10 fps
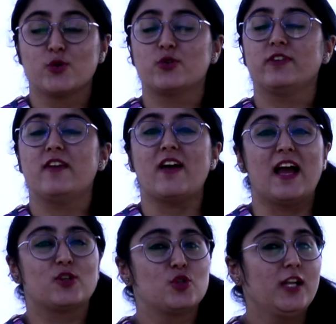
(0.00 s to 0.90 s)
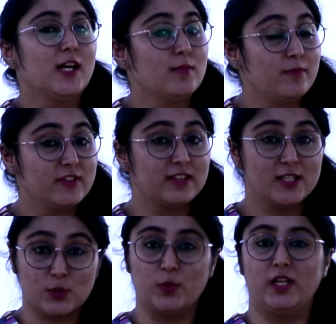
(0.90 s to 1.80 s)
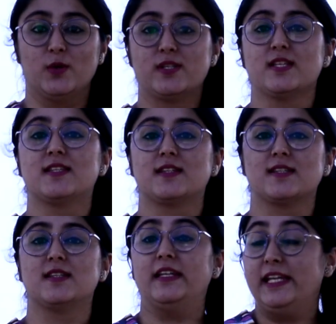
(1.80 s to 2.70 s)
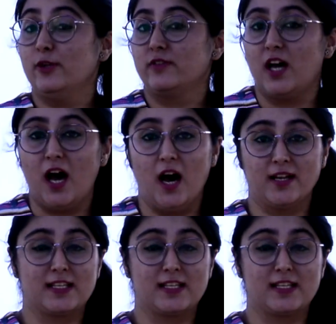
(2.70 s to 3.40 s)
So we have actually come up with this video since it is the need of the hour,